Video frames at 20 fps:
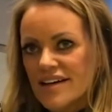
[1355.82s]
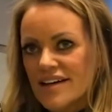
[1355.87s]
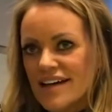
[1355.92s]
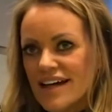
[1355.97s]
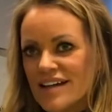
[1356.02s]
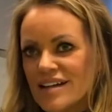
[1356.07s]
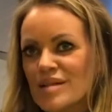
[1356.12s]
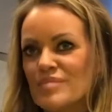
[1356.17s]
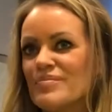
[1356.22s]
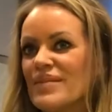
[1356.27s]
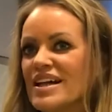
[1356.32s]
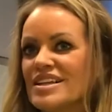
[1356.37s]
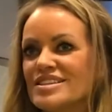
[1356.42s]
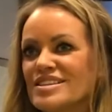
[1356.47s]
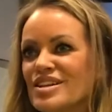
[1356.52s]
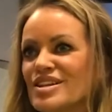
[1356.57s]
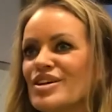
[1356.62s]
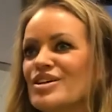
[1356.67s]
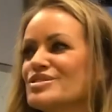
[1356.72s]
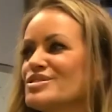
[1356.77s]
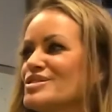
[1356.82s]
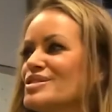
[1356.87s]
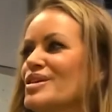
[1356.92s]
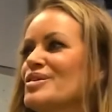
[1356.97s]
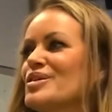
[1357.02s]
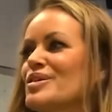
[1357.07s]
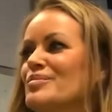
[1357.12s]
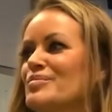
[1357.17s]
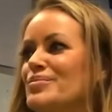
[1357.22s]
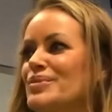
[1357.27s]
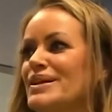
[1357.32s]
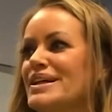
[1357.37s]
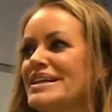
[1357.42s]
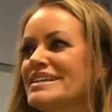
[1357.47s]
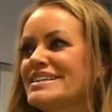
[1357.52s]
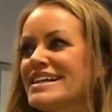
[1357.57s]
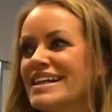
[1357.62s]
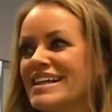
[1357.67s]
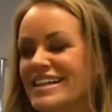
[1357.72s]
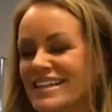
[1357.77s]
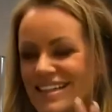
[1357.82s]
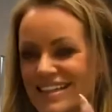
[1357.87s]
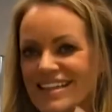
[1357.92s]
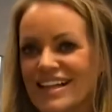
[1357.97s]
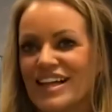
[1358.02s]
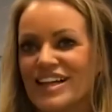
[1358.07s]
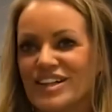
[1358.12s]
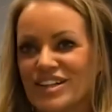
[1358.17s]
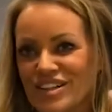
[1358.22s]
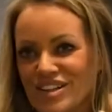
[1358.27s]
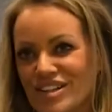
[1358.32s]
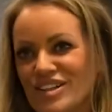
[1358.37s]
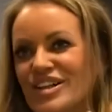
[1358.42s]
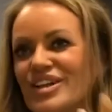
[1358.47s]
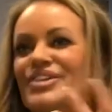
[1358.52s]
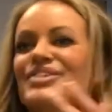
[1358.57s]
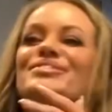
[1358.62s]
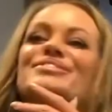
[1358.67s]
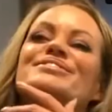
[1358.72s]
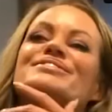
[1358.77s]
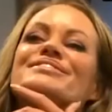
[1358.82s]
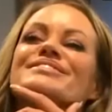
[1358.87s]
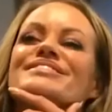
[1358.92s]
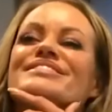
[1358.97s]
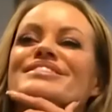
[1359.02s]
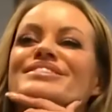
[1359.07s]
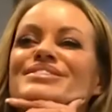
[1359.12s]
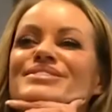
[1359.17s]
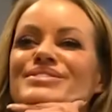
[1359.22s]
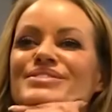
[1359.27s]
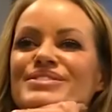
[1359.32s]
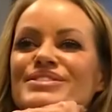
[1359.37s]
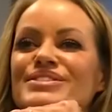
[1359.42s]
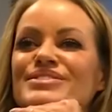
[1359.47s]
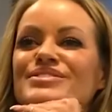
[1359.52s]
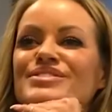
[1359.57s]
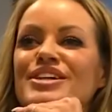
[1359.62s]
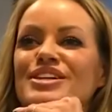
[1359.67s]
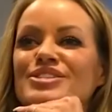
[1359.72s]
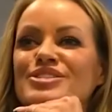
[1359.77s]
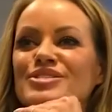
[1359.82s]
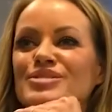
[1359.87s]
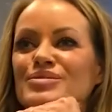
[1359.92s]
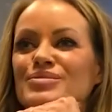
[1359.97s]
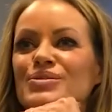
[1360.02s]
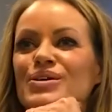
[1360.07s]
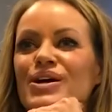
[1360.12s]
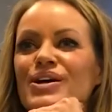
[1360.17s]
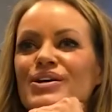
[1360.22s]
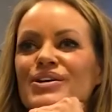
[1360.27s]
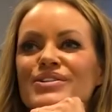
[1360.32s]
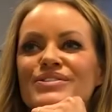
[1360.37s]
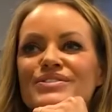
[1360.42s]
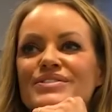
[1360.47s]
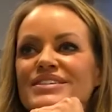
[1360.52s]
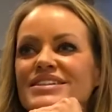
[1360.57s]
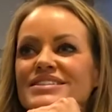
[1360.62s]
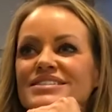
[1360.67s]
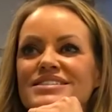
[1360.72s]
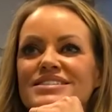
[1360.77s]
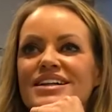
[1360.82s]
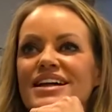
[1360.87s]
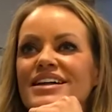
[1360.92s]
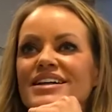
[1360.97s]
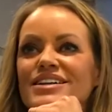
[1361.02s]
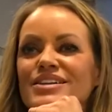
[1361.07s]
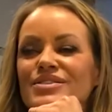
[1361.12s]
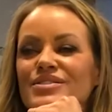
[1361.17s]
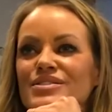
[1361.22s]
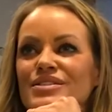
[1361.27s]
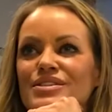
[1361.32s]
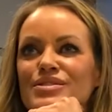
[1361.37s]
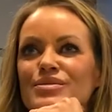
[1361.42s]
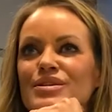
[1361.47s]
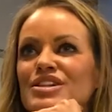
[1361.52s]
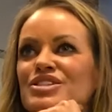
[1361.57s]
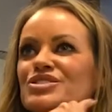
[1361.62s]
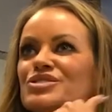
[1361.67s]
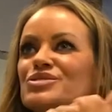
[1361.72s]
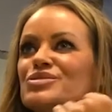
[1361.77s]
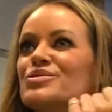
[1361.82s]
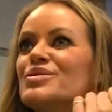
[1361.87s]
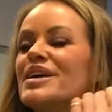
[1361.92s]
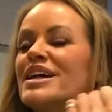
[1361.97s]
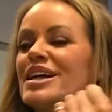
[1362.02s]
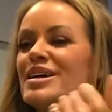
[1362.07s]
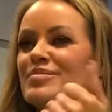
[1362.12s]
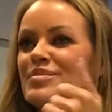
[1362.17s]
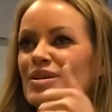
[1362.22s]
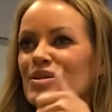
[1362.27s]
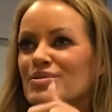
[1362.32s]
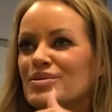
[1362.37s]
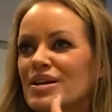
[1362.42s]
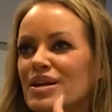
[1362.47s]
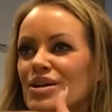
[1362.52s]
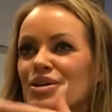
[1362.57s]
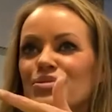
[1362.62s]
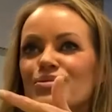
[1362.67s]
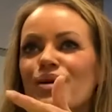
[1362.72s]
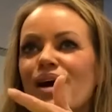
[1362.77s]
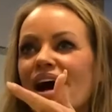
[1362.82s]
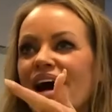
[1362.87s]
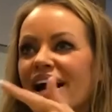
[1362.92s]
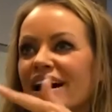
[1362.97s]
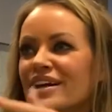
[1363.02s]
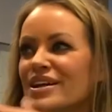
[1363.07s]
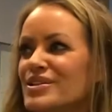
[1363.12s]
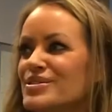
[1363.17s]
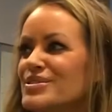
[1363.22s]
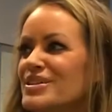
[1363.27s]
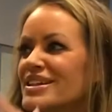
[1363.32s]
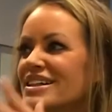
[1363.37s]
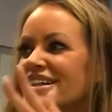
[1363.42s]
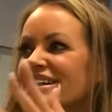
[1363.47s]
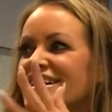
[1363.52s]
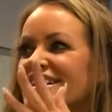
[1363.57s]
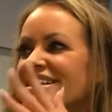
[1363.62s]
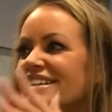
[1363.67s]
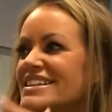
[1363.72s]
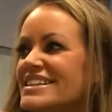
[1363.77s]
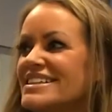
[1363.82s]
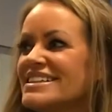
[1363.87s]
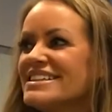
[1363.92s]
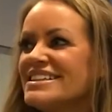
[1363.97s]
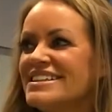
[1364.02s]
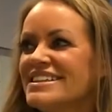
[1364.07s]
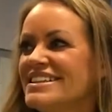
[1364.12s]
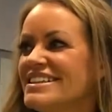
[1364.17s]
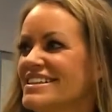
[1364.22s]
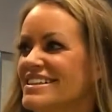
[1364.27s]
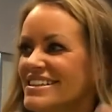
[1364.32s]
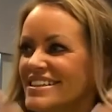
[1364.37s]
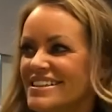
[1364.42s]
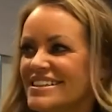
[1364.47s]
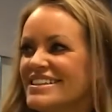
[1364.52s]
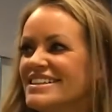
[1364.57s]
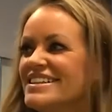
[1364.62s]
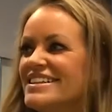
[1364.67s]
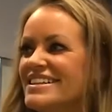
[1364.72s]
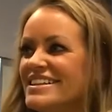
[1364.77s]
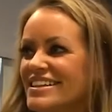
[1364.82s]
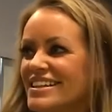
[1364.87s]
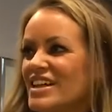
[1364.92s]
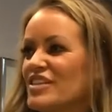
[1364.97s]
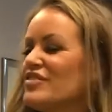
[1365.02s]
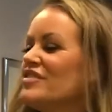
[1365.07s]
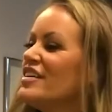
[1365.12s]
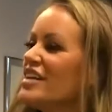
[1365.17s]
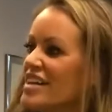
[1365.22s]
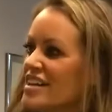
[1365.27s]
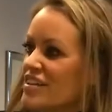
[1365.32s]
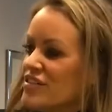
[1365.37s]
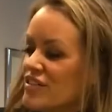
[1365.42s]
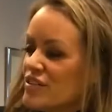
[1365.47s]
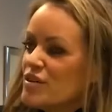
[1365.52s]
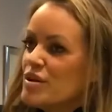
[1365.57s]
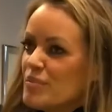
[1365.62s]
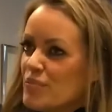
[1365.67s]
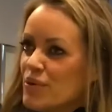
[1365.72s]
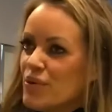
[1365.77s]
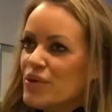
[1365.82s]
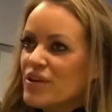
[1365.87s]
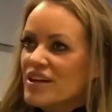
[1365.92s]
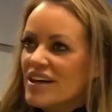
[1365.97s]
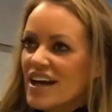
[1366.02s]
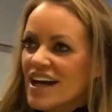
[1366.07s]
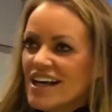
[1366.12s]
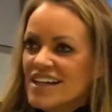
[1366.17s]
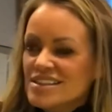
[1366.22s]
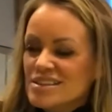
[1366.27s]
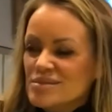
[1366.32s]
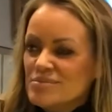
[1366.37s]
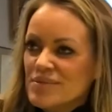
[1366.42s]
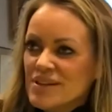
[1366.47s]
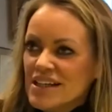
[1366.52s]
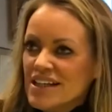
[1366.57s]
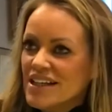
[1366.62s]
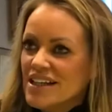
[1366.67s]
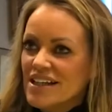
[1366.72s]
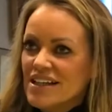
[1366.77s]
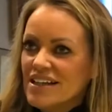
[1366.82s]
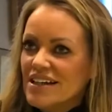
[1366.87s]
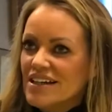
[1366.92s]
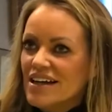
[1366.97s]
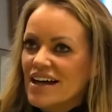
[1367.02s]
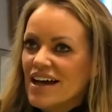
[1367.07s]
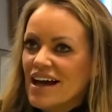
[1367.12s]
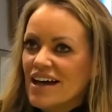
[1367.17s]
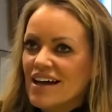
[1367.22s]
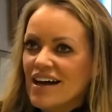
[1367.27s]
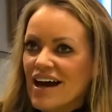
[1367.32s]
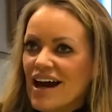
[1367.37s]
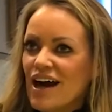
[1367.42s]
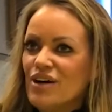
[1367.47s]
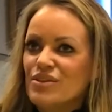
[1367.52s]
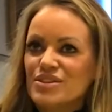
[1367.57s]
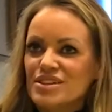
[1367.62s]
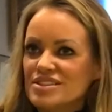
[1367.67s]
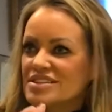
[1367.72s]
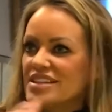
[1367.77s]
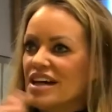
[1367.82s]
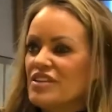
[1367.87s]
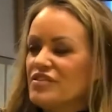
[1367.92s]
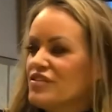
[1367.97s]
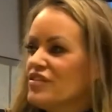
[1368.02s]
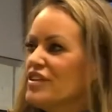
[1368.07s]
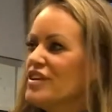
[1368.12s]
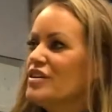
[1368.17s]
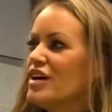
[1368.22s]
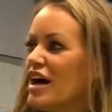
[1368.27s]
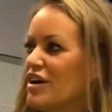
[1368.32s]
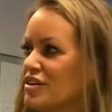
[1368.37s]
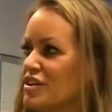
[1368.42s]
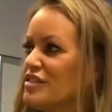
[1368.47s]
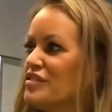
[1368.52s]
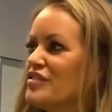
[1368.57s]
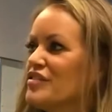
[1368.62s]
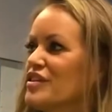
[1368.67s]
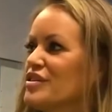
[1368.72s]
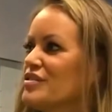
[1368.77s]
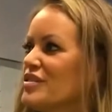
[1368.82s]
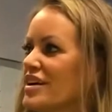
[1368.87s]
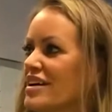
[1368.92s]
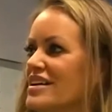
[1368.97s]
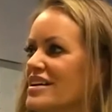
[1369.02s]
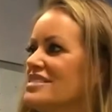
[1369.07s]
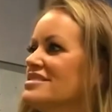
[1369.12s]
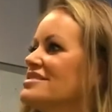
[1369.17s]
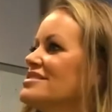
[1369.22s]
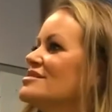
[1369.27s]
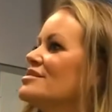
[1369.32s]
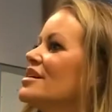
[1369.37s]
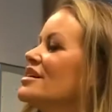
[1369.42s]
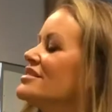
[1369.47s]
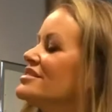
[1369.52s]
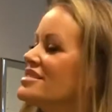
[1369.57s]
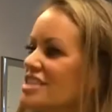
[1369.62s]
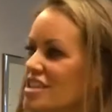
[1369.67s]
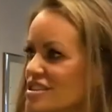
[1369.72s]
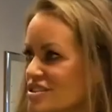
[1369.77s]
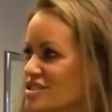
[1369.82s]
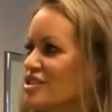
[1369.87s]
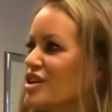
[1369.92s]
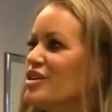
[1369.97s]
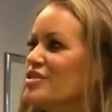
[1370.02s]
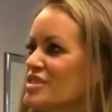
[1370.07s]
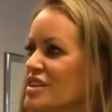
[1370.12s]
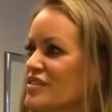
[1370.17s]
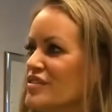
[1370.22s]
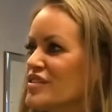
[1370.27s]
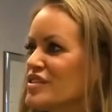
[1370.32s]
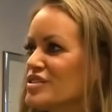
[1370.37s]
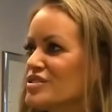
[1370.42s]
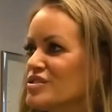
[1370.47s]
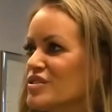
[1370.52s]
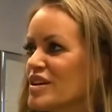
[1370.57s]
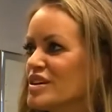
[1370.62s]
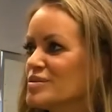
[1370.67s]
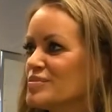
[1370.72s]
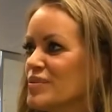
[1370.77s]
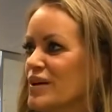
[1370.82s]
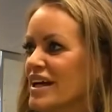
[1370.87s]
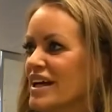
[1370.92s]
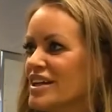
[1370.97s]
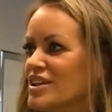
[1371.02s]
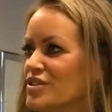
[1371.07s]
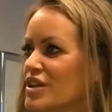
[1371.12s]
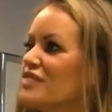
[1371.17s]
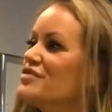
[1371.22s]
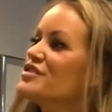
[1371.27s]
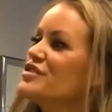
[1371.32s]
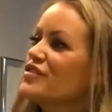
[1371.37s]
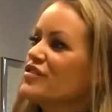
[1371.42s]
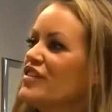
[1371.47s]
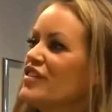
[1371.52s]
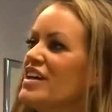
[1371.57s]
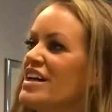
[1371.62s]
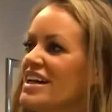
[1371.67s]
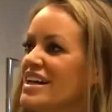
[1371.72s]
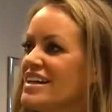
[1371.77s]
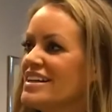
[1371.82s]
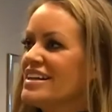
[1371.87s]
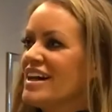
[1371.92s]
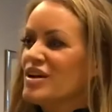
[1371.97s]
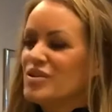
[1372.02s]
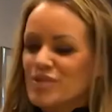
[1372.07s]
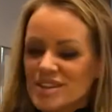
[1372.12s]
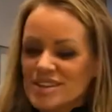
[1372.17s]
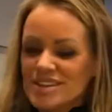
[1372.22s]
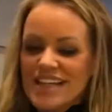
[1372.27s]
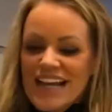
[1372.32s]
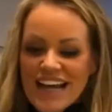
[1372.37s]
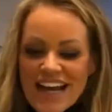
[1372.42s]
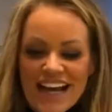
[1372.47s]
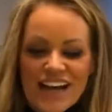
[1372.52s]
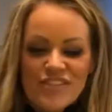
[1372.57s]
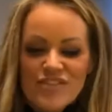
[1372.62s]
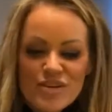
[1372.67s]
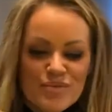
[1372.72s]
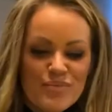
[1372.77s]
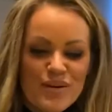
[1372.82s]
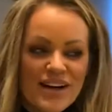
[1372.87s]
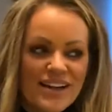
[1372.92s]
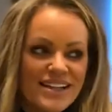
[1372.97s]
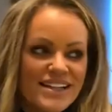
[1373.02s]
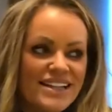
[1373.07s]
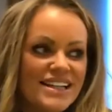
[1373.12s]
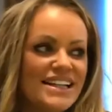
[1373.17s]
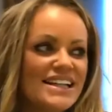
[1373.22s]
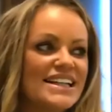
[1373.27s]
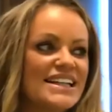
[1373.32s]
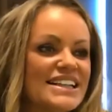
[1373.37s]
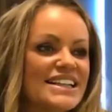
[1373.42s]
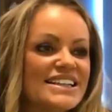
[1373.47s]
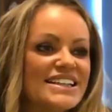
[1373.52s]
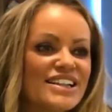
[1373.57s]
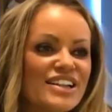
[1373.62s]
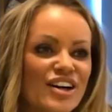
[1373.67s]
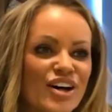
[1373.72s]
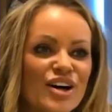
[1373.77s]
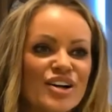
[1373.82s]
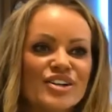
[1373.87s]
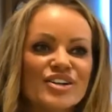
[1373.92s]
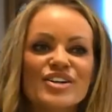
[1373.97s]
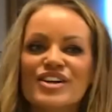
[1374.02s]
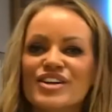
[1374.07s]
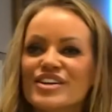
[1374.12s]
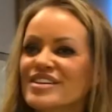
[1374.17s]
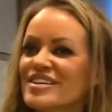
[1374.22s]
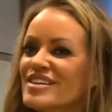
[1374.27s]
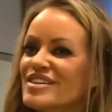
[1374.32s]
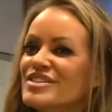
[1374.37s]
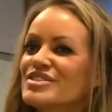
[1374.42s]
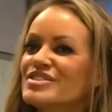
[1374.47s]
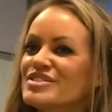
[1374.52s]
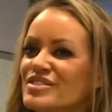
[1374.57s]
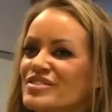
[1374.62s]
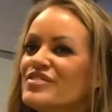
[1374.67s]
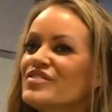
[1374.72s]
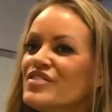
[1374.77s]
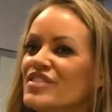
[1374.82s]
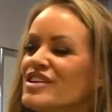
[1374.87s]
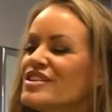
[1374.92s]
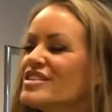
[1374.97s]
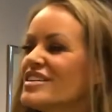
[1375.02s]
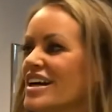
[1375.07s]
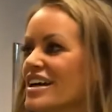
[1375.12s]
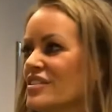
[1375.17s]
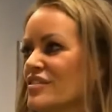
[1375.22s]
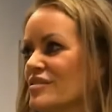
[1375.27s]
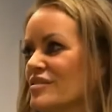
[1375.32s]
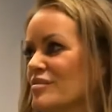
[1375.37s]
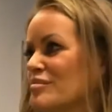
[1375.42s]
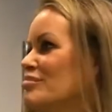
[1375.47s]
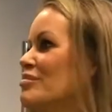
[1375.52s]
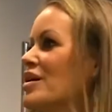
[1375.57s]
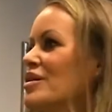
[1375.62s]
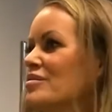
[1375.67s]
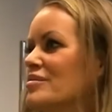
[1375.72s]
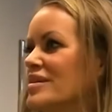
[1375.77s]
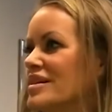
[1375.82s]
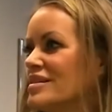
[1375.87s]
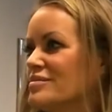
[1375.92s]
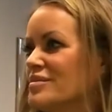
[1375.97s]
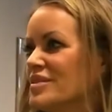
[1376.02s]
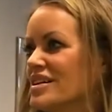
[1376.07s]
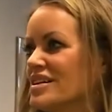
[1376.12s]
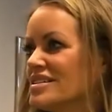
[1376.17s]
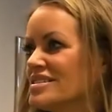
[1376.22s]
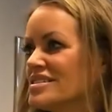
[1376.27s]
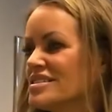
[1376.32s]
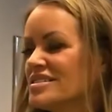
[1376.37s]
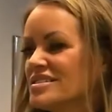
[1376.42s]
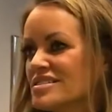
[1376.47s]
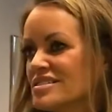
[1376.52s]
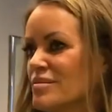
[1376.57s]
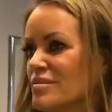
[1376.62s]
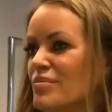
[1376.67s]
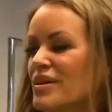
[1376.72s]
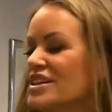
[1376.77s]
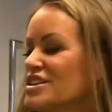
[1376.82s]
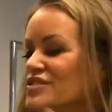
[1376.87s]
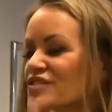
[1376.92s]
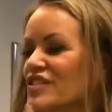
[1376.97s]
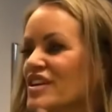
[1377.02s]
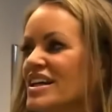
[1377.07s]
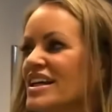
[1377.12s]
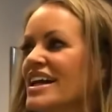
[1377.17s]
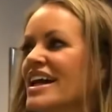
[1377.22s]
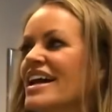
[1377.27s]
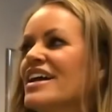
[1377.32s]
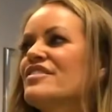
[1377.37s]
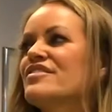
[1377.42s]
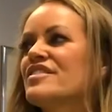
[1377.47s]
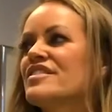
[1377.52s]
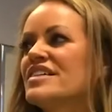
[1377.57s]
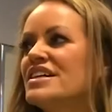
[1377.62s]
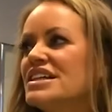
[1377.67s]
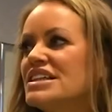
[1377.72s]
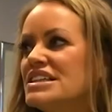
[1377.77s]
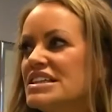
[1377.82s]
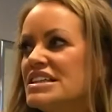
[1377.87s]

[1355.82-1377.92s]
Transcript: And that makes it all so complete. And then, you touch the wall. It's like you want to scream, you want to cry, you want to... If a reporter asks me, how does that feel? How do you feel right now? It's so difficult to explain. You have to feel it. I wish everybody on earth could feel that moment, because it's the best feeling ever.